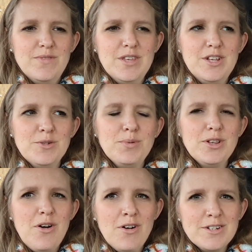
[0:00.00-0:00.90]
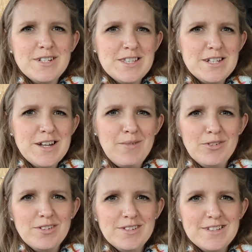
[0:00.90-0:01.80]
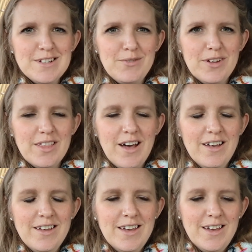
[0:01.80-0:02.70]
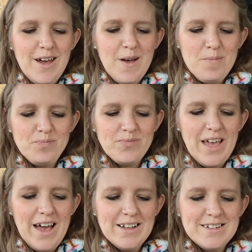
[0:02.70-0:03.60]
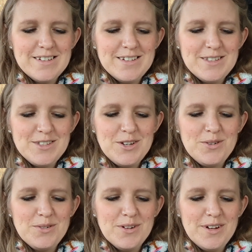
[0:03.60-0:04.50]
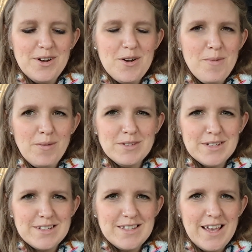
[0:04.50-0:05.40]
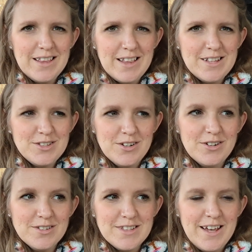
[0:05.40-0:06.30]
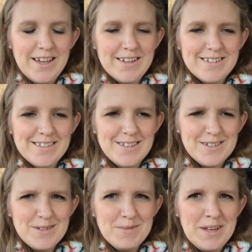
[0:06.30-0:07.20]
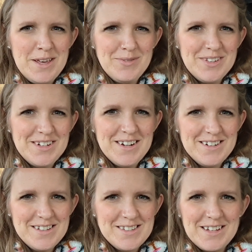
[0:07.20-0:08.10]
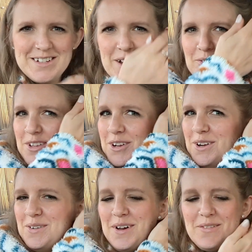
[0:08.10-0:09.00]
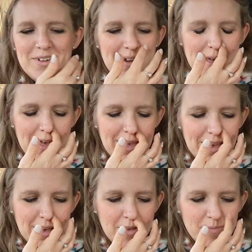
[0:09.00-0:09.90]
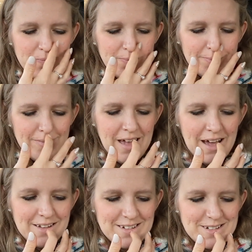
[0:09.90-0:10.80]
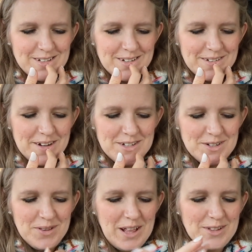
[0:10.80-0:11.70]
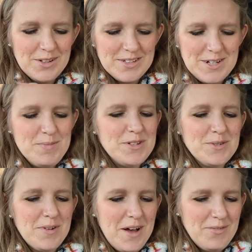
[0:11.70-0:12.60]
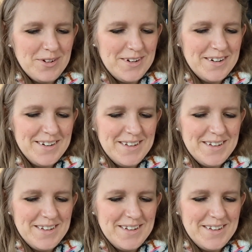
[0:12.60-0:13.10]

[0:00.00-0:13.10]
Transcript: you know, belonged to the devil and stuff like that. And so her mom was like saying that this girl's like, there's something evil in her, there's like a devil in her or whatever. And I don't know, like little snippets or whatever,